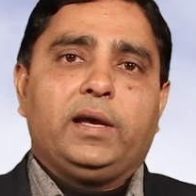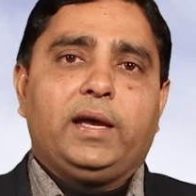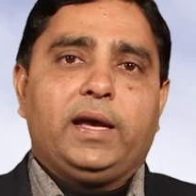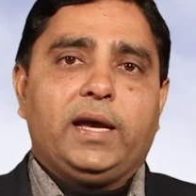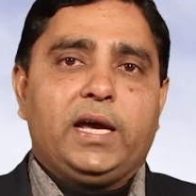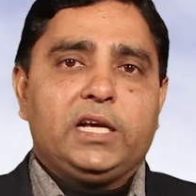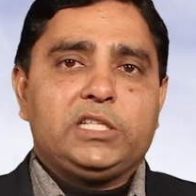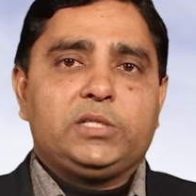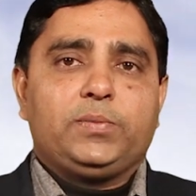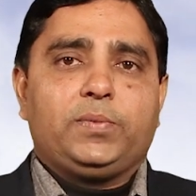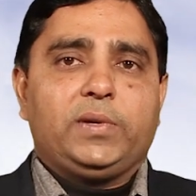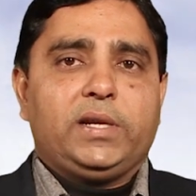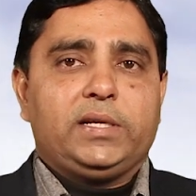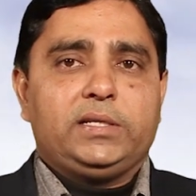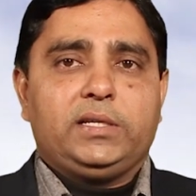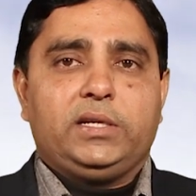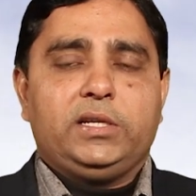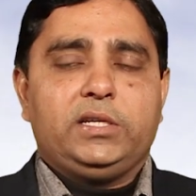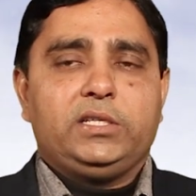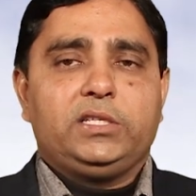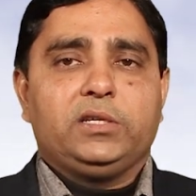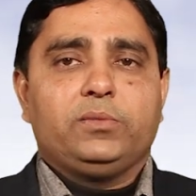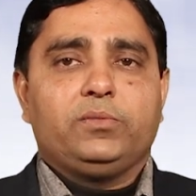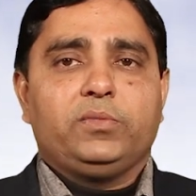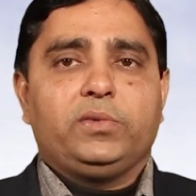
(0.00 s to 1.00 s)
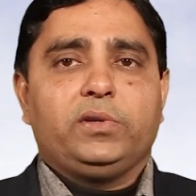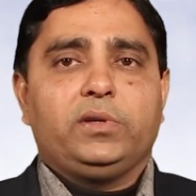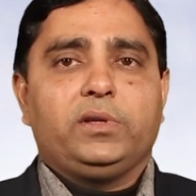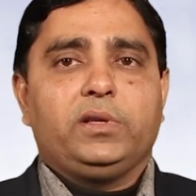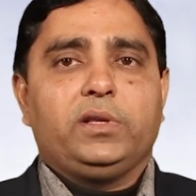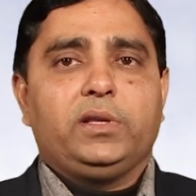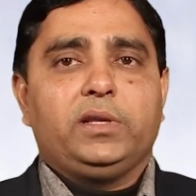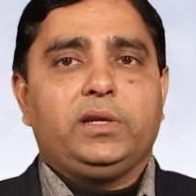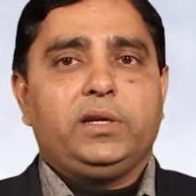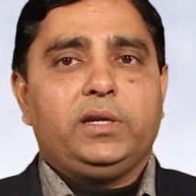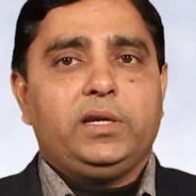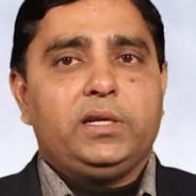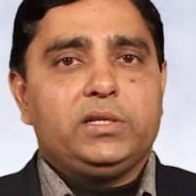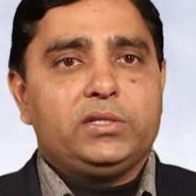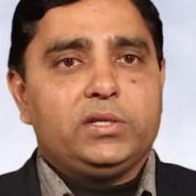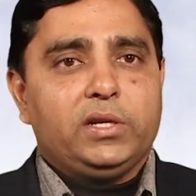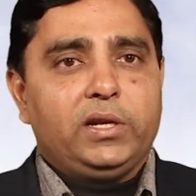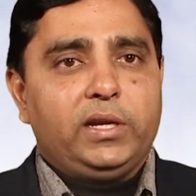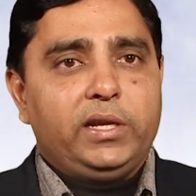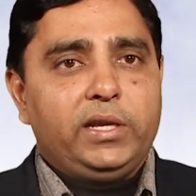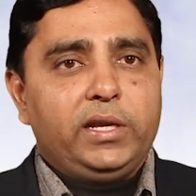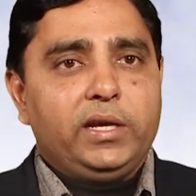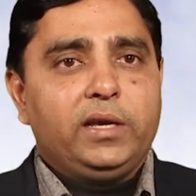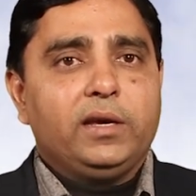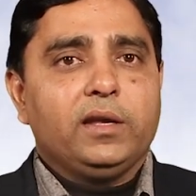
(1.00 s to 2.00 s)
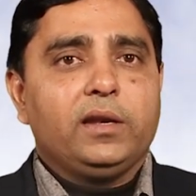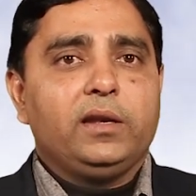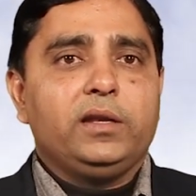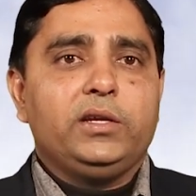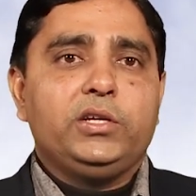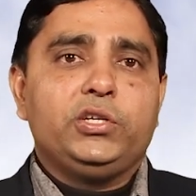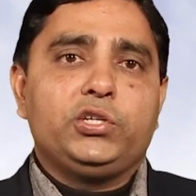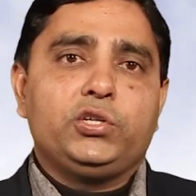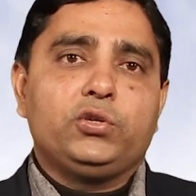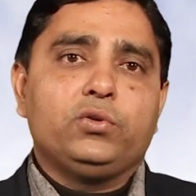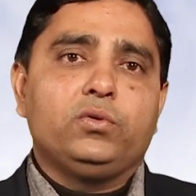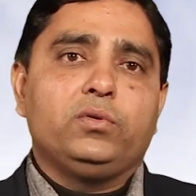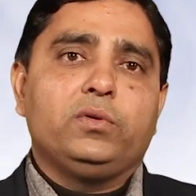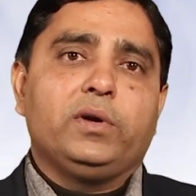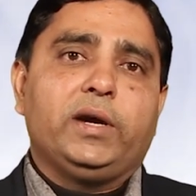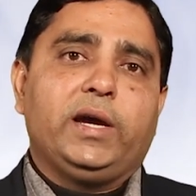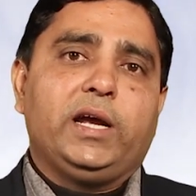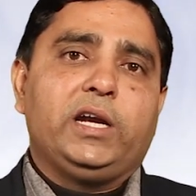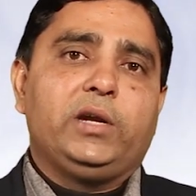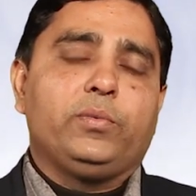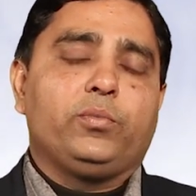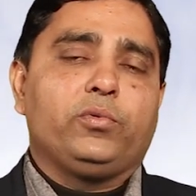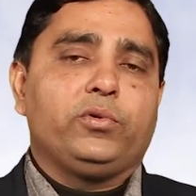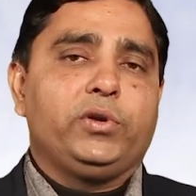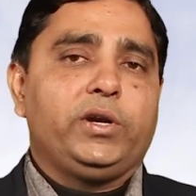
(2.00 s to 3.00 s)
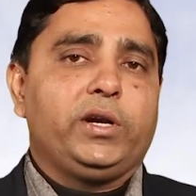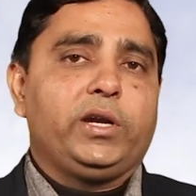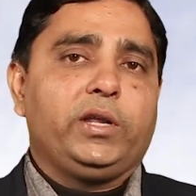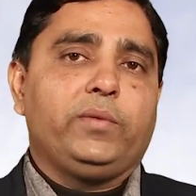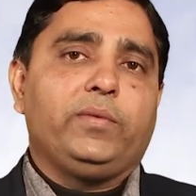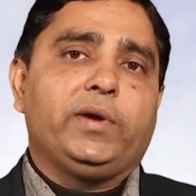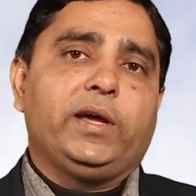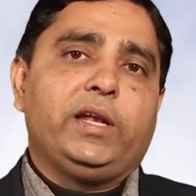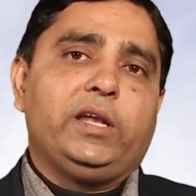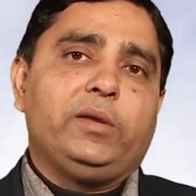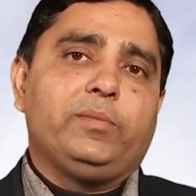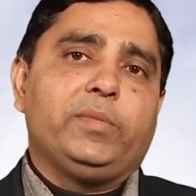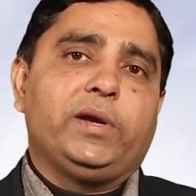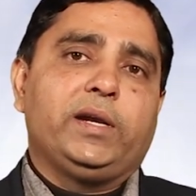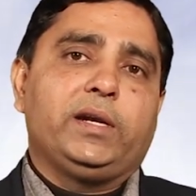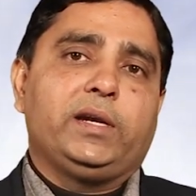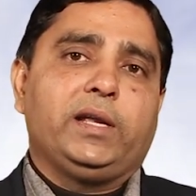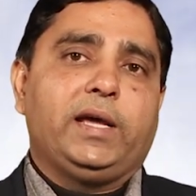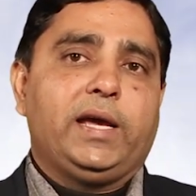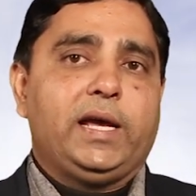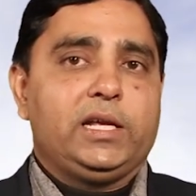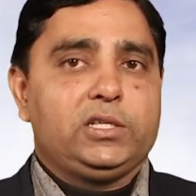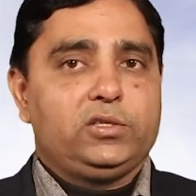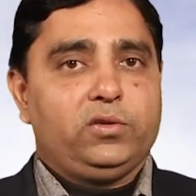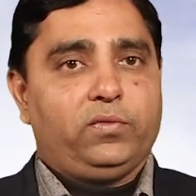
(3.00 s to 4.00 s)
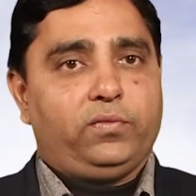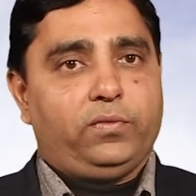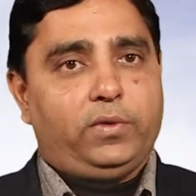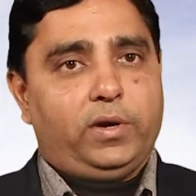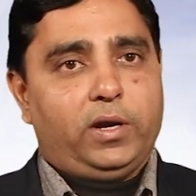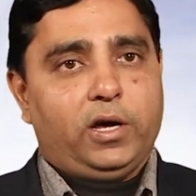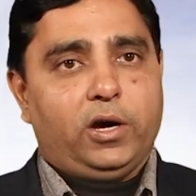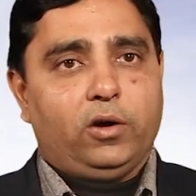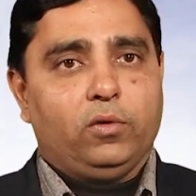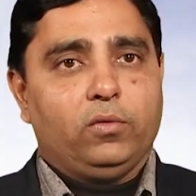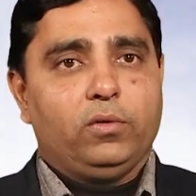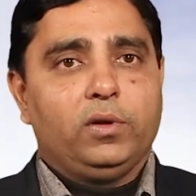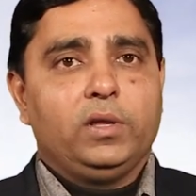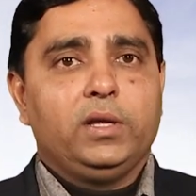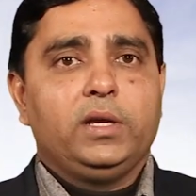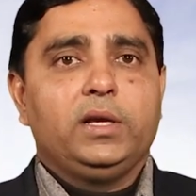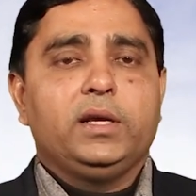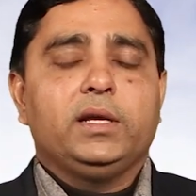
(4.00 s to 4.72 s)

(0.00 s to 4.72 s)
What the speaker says: as plagiarism is a legal issue and punitive element as of now.